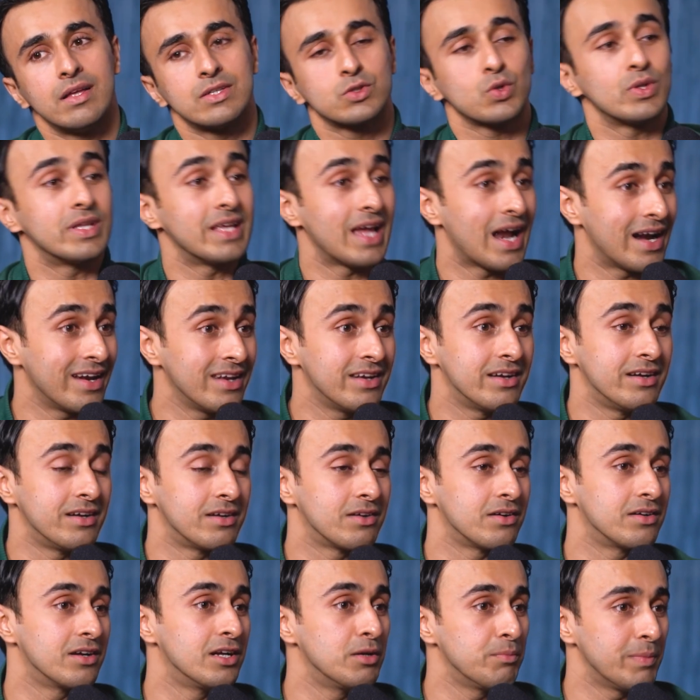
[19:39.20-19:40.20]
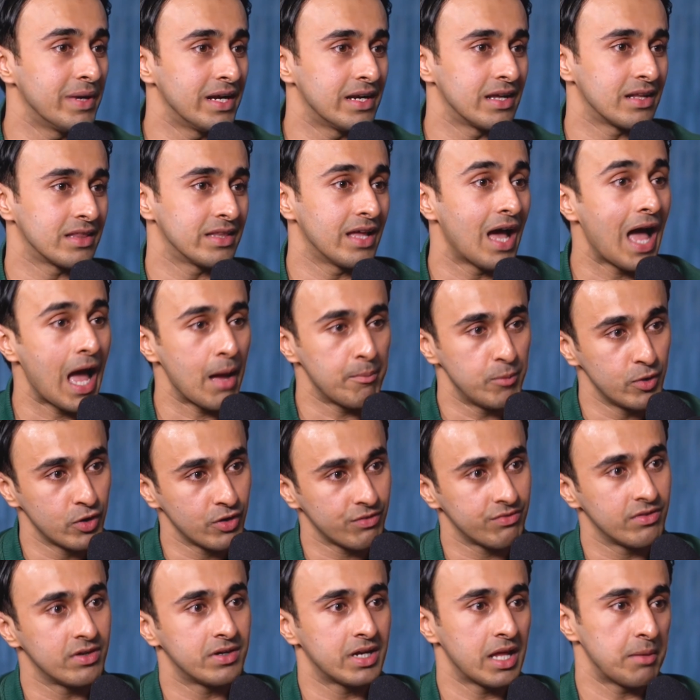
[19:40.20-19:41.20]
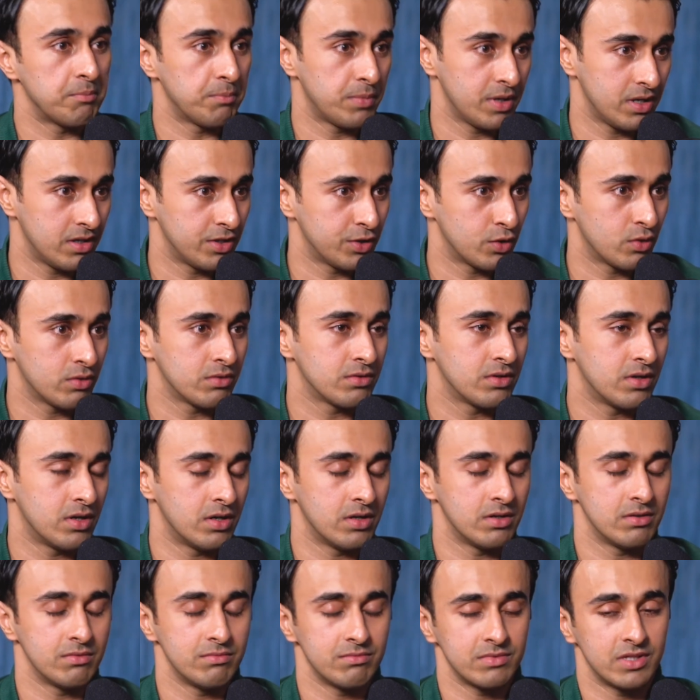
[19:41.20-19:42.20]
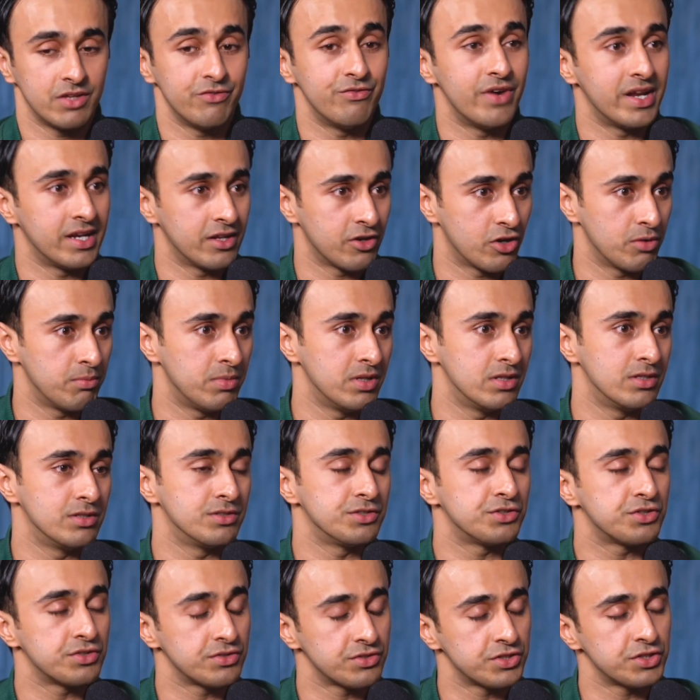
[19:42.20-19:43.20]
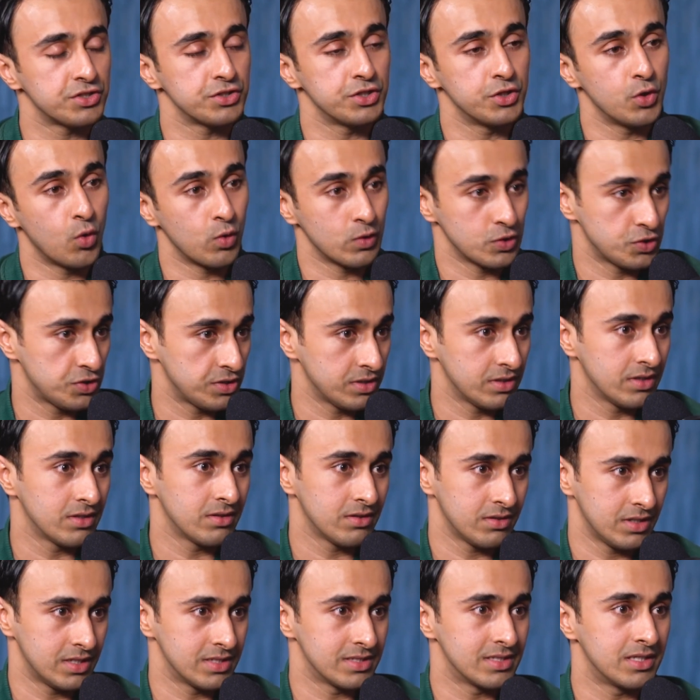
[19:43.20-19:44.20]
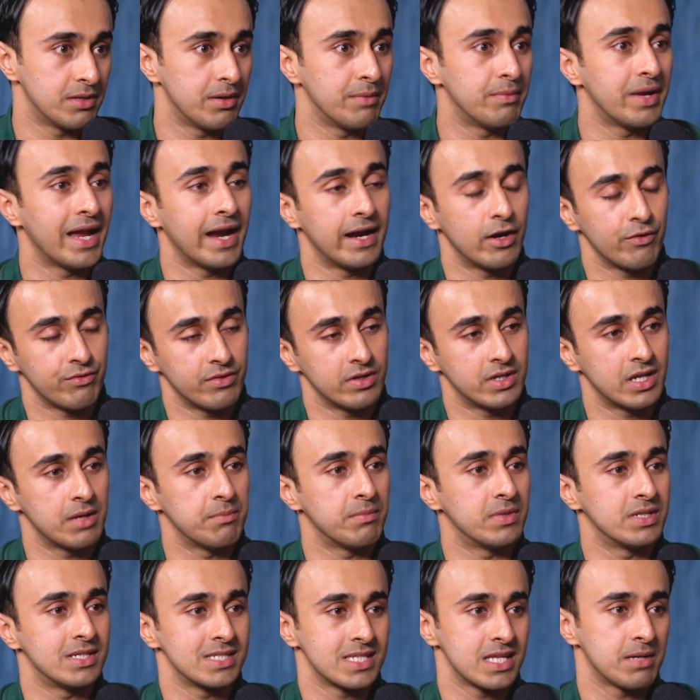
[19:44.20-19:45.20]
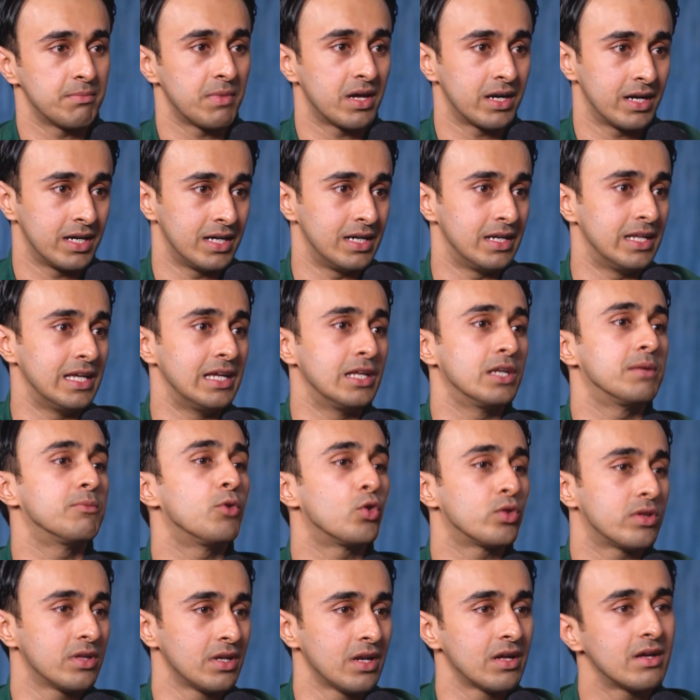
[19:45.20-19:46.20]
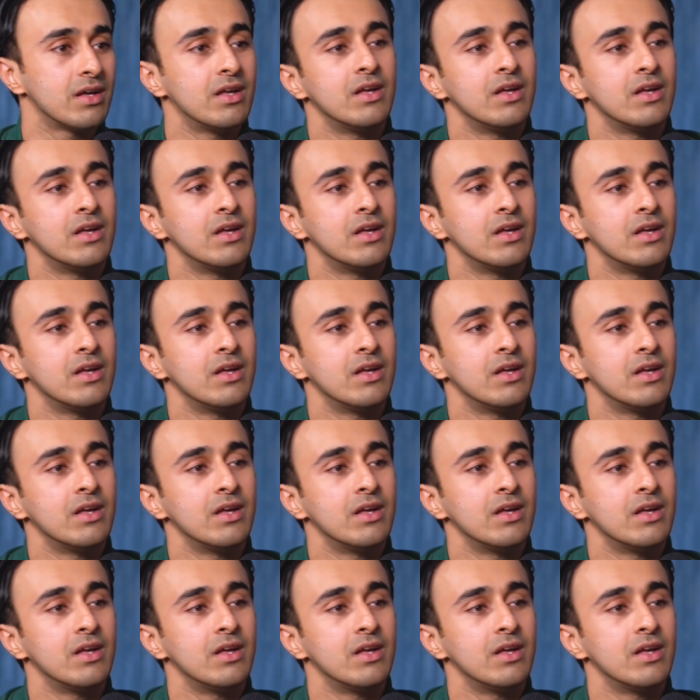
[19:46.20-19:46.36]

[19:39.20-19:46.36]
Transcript: So they had an internal meeting, the abbot of the temple, you know, the venerable Shri Yongshin, he's the head of the temple. Jaise hamare dean hote hain,